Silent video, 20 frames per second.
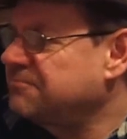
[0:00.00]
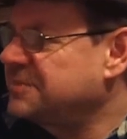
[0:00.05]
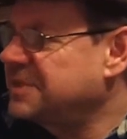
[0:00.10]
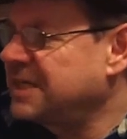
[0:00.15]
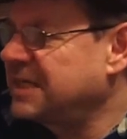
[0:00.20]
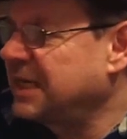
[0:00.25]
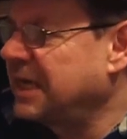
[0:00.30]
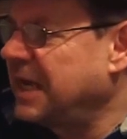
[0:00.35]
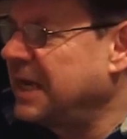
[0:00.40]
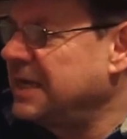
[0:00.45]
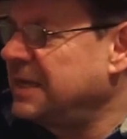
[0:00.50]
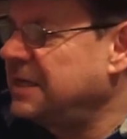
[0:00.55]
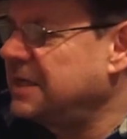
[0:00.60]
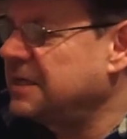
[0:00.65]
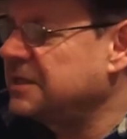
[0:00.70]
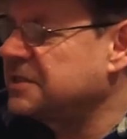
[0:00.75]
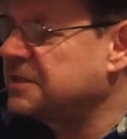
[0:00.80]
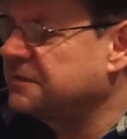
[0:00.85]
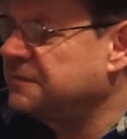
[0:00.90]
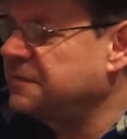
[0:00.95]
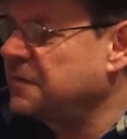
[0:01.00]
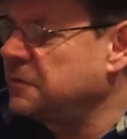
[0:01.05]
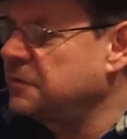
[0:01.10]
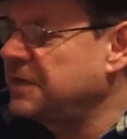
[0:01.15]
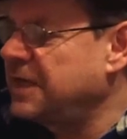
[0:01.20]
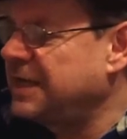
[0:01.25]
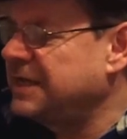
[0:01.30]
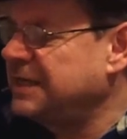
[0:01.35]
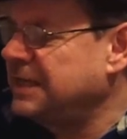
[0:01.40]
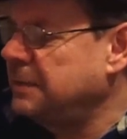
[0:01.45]
Didn't like it.
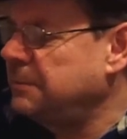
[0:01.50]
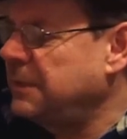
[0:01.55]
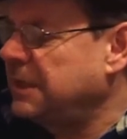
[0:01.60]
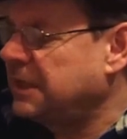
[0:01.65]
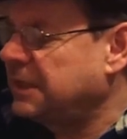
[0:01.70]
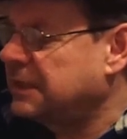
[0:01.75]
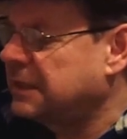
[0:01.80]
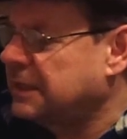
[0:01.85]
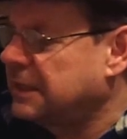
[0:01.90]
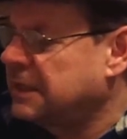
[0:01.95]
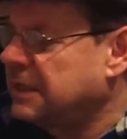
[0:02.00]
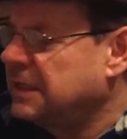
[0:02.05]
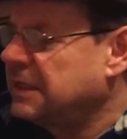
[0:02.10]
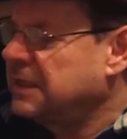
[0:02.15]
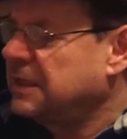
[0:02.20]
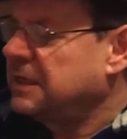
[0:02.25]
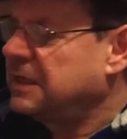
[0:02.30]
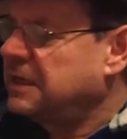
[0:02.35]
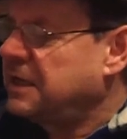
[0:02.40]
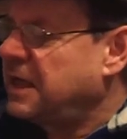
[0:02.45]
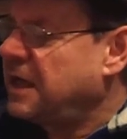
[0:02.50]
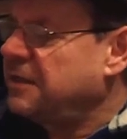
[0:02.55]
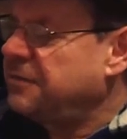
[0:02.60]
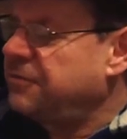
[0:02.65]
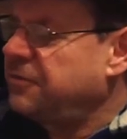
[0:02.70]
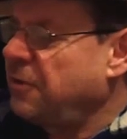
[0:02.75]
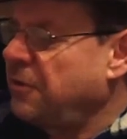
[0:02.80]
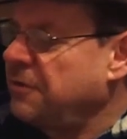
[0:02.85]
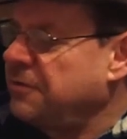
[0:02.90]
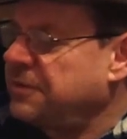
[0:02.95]
Found it anemic. I
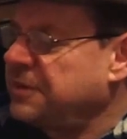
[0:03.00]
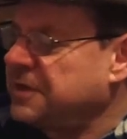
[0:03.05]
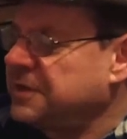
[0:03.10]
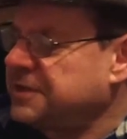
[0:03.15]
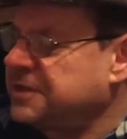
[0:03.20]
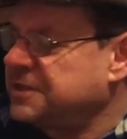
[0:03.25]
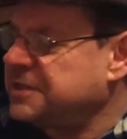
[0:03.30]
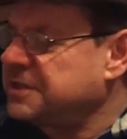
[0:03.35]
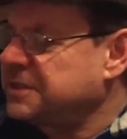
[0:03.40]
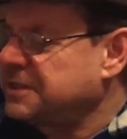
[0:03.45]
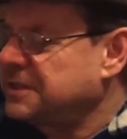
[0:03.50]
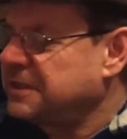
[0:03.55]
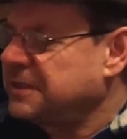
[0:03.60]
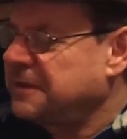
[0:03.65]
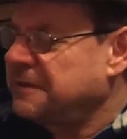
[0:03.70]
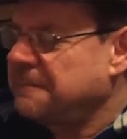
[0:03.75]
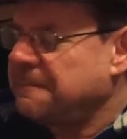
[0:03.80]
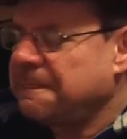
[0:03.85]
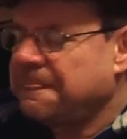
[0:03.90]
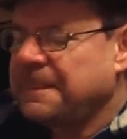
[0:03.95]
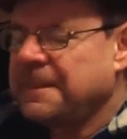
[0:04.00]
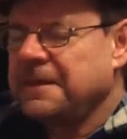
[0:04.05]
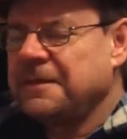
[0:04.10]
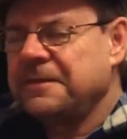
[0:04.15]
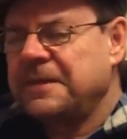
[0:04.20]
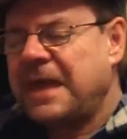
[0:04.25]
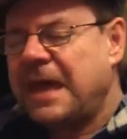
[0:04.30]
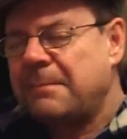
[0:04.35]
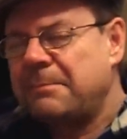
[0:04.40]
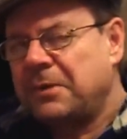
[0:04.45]
thought that
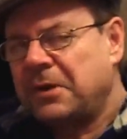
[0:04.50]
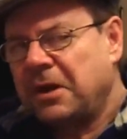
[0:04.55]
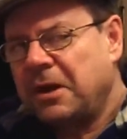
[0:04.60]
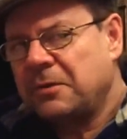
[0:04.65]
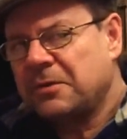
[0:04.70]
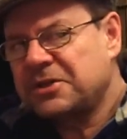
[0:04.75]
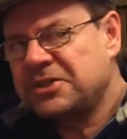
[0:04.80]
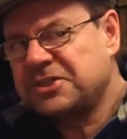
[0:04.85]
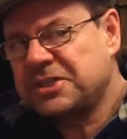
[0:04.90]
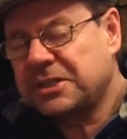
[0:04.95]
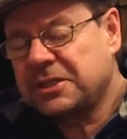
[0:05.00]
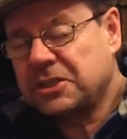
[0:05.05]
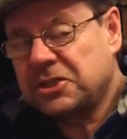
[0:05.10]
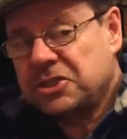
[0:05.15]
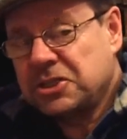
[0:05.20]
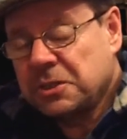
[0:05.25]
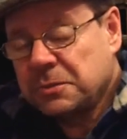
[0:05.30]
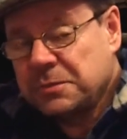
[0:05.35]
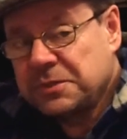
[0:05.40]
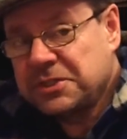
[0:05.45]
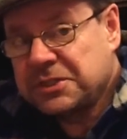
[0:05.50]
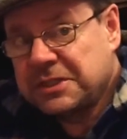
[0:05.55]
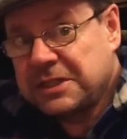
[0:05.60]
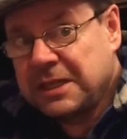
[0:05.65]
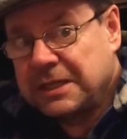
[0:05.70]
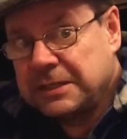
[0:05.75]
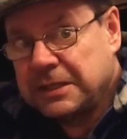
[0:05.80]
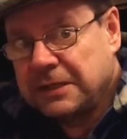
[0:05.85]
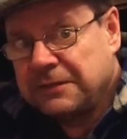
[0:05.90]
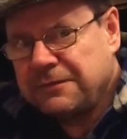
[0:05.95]
the Aberlour signature was
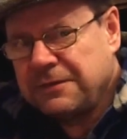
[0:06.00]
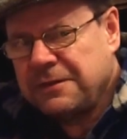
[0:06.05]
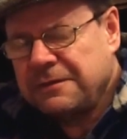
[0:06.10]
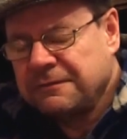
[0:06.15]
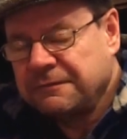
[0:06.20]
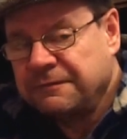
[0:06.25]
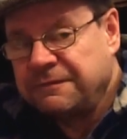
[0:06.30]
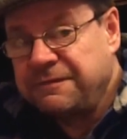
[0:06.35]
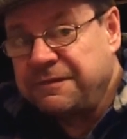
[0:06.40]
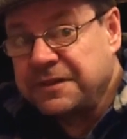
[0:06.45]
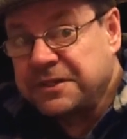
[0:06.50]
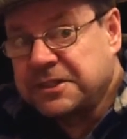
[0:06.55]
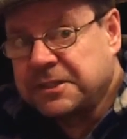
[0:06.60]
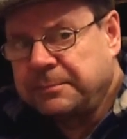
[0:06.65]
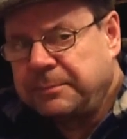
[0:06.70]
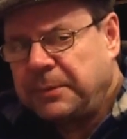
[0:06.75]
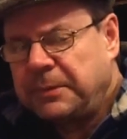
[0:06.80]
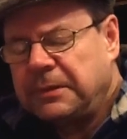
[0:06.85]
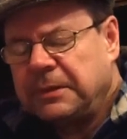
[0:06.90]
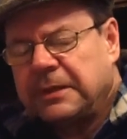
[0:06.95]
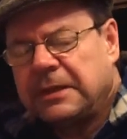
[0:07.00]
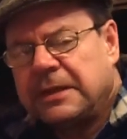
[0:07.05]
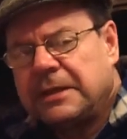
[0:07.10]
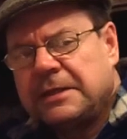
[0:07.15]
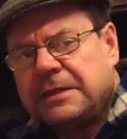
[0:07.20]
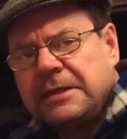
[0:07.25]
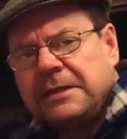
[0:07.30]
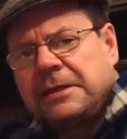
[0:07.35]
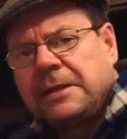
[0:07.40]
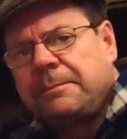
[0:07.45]
kind of invisible
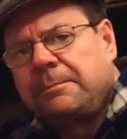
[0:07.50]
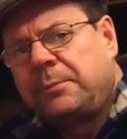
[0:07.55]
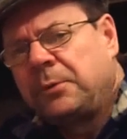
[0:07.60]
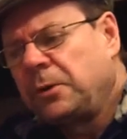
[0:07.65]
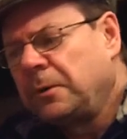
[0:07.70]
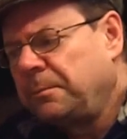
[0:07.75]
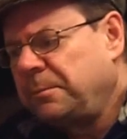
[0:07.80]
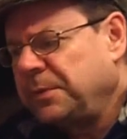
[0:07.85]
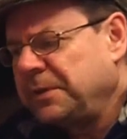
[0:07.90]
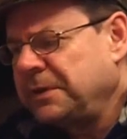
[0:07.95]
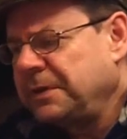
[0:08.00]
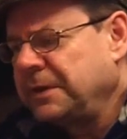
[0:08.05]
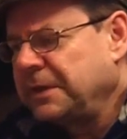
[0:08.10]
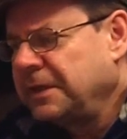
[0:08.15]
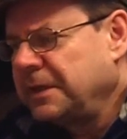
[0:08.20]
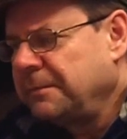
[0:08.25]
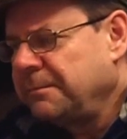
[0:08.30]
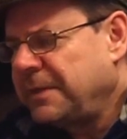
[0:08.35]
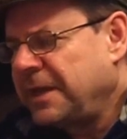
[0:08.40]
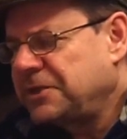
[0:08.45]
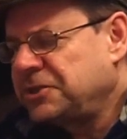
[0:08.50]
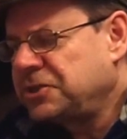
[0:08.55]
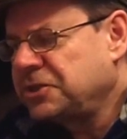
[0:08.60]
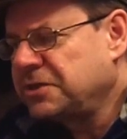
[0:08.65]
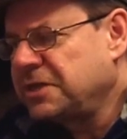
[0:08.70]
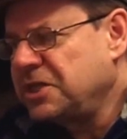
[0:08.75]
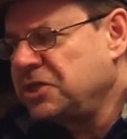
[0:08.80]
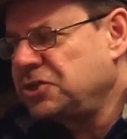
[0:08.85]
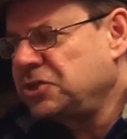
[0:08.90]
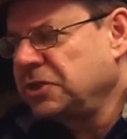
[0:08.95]
in a bourbon
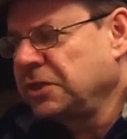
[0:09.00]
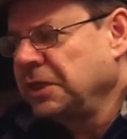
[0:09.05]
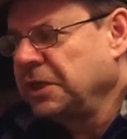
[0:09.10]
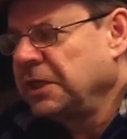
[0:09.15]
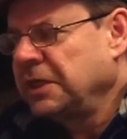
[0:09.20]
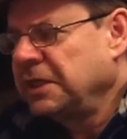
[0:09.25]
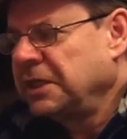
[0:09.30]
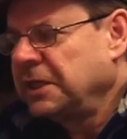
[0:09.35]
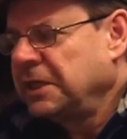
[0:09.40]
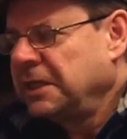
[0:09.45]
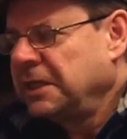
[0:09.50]
maturation.